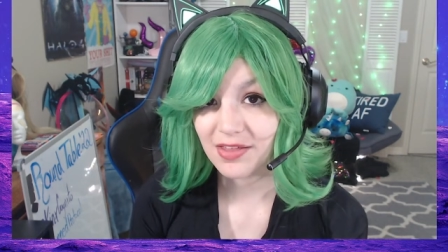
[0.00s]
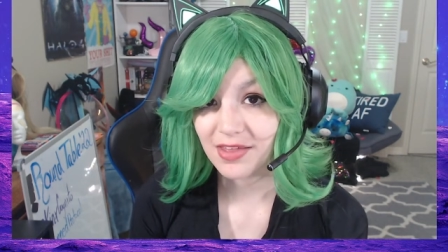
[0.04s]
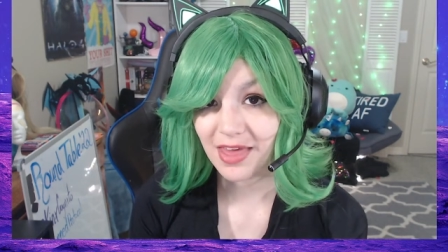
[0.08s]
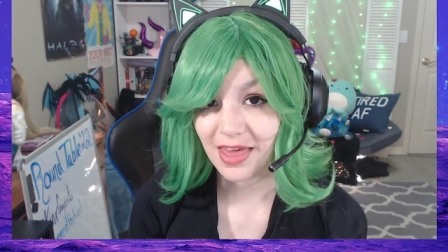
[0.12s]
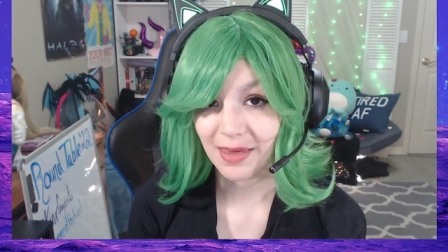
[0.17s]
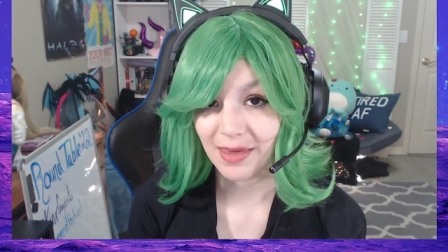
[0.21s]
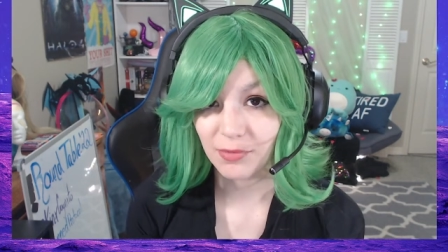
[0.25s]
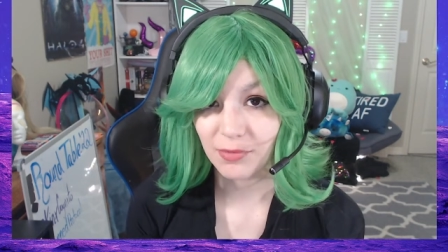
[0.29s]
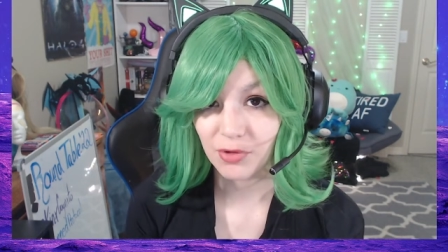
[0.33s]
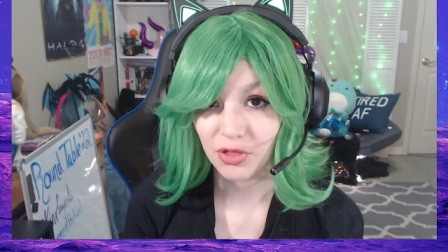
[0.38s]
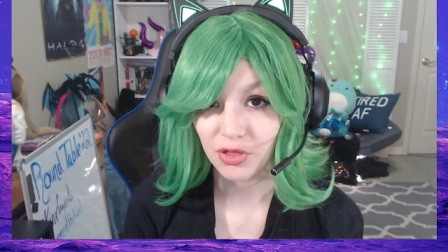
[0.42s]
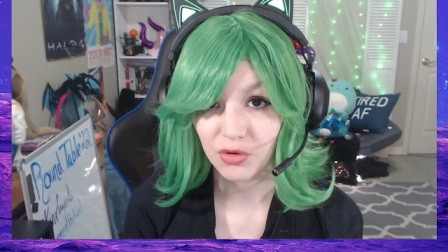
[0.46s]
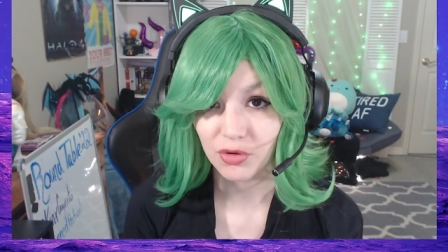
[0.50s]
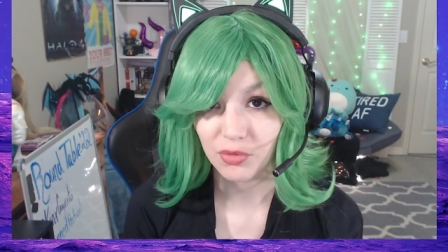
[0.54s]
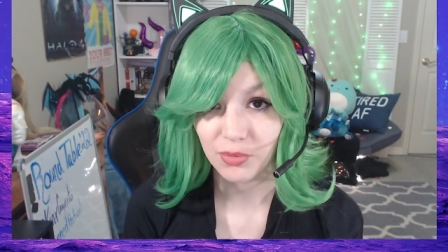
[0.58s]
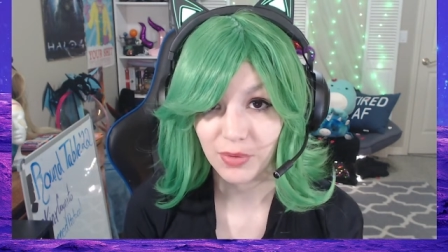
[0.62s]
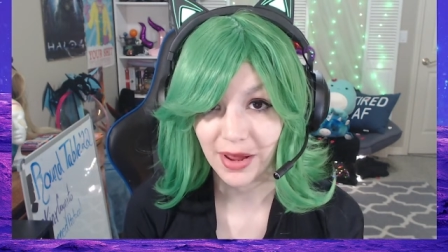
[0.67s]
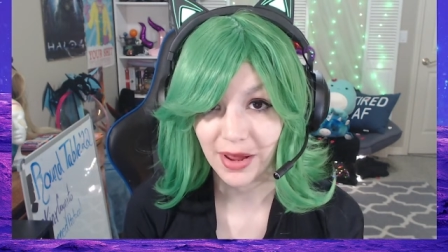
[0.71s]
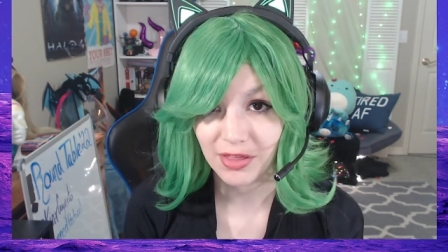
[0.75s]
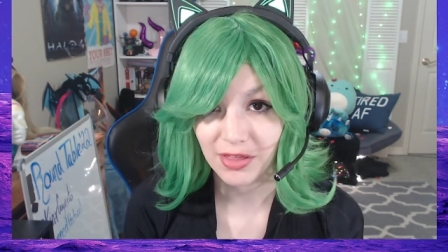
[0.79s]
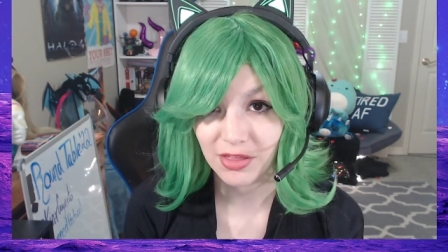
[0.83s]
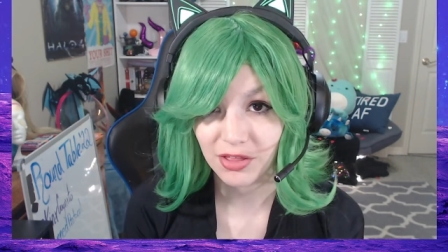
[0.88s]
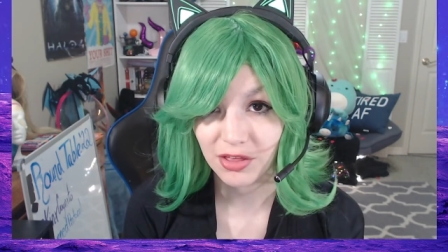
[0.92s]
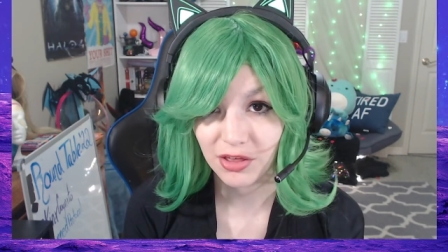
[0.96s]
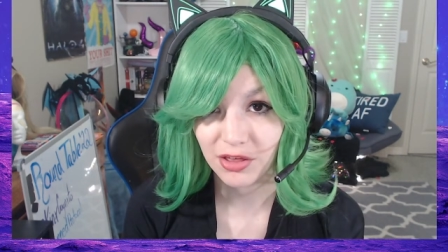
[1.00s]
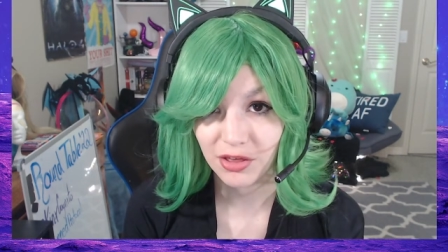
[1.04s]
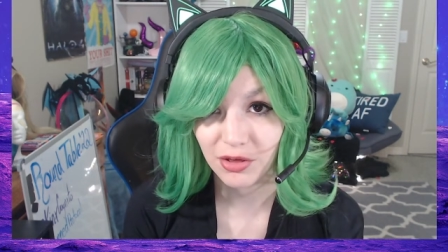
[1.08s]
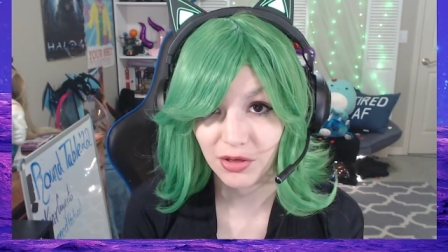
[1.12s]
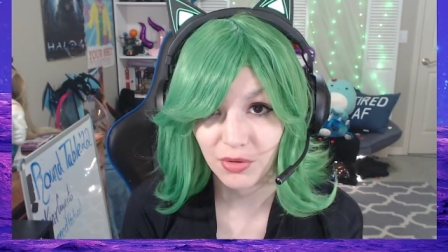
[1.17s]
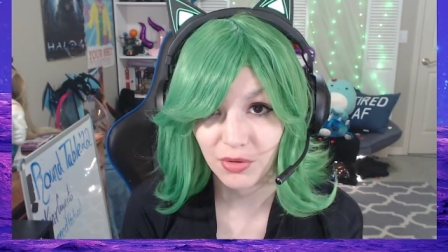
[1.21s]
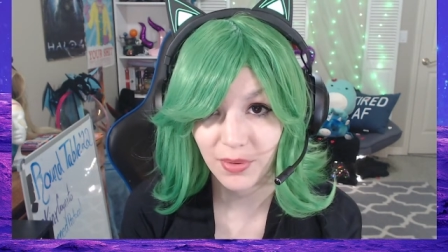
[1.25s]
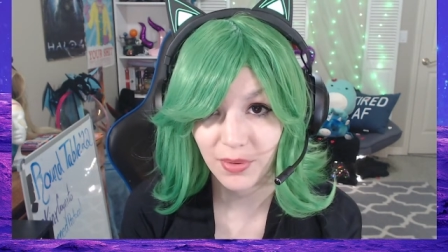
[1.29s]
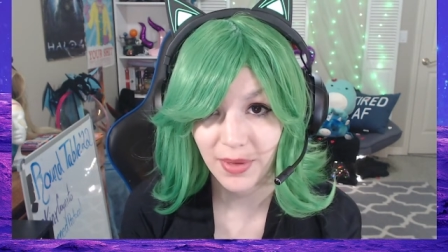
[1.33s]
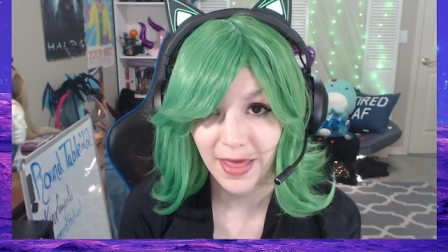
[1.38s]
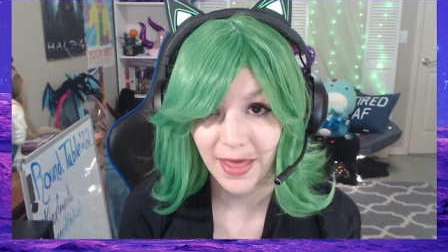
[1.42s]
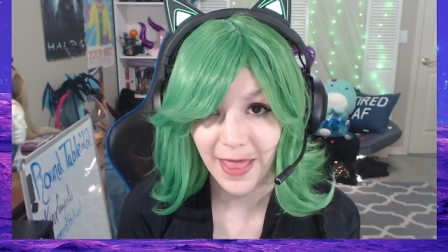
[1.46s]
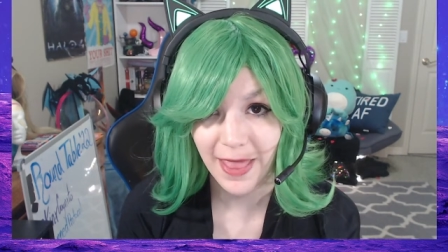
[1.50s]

came to the rescue,